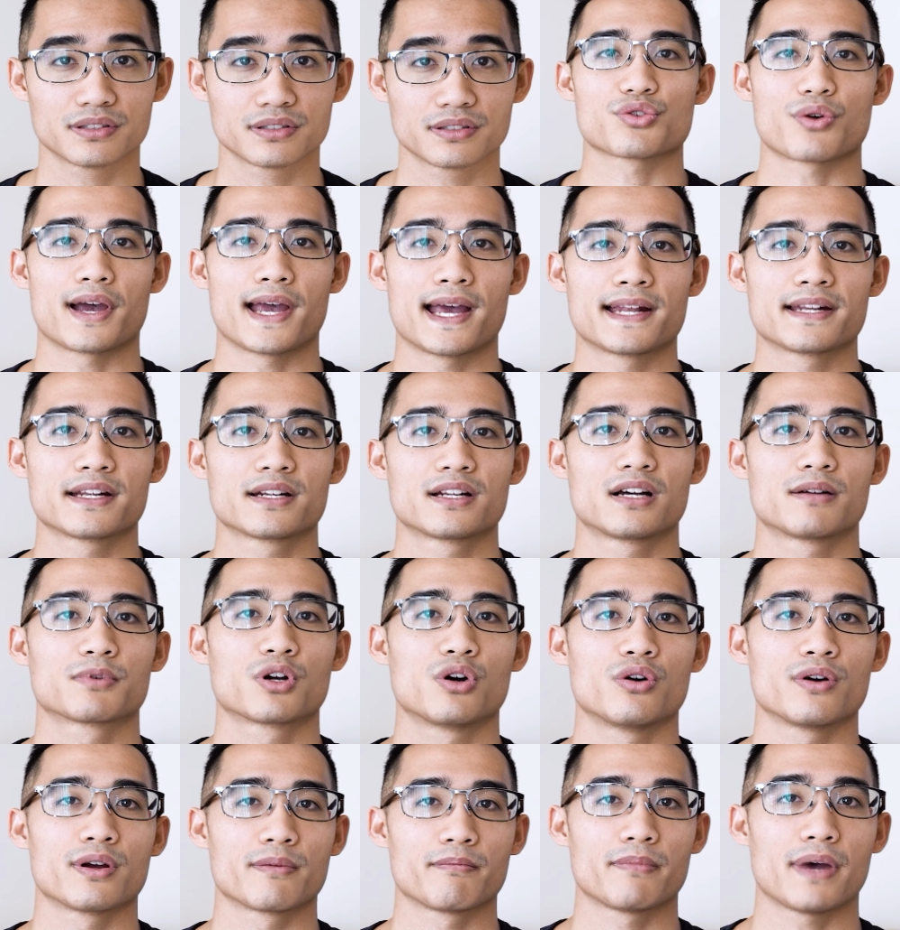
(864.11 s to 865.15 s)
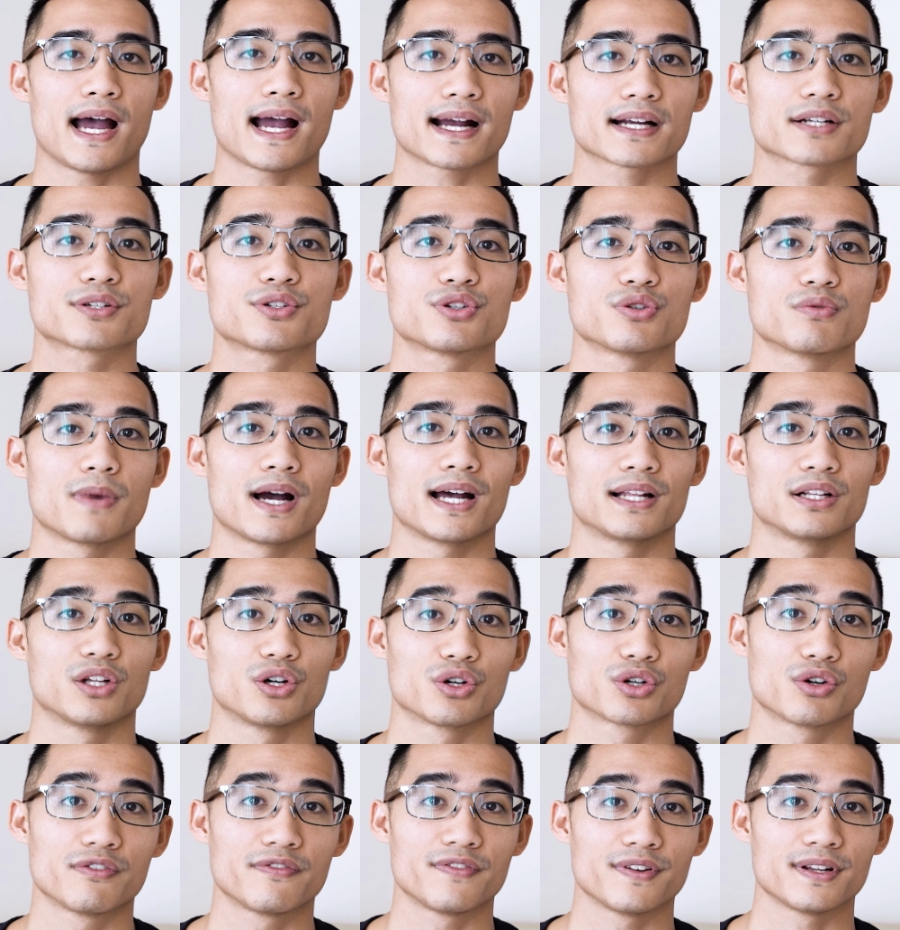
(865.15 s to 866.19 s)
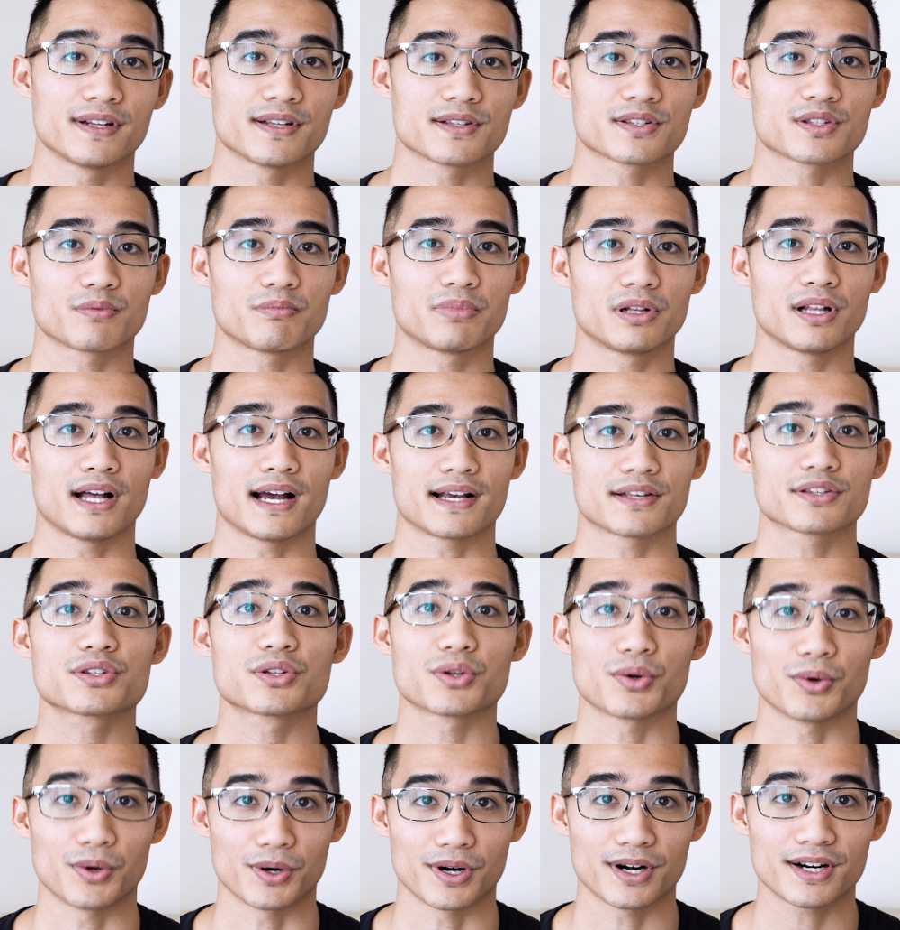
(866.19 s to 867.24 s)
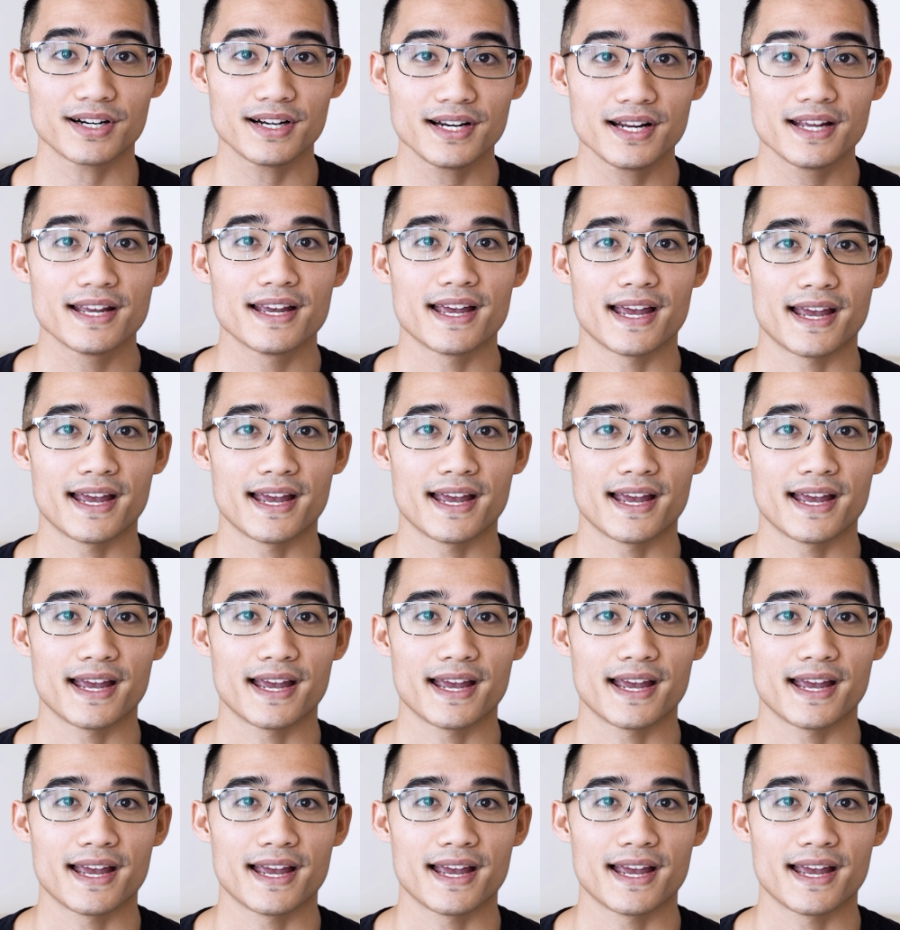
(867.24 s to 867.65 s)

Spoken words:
So I ended up going back to my local fitness supply store